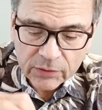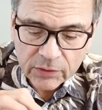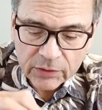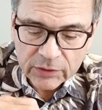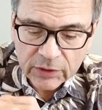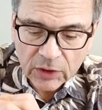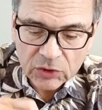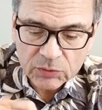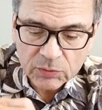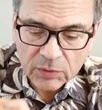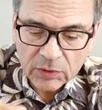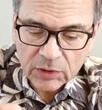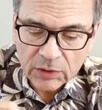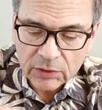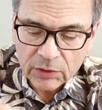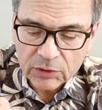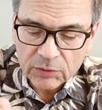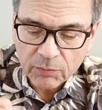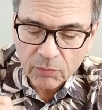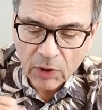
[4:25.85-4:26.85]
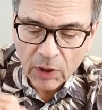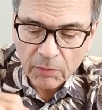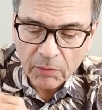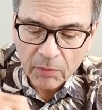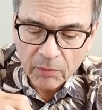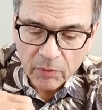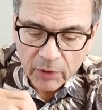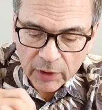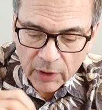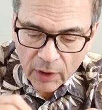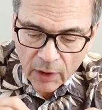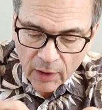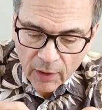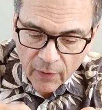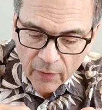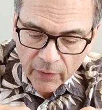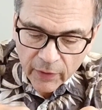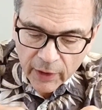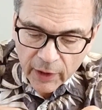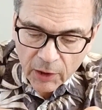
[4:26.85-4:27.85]
So it tells me that there's probably
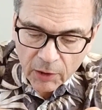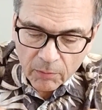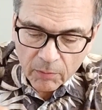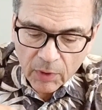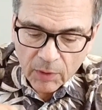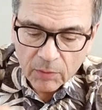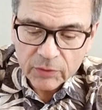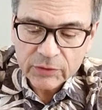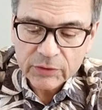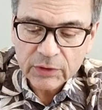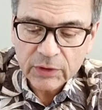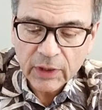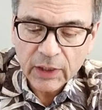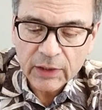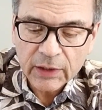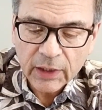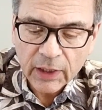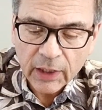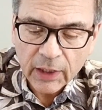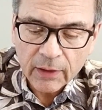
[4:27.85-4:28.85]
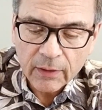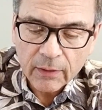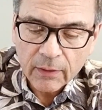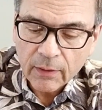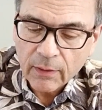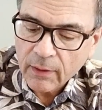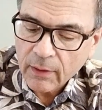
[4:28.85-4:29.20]
air bubbles in that can.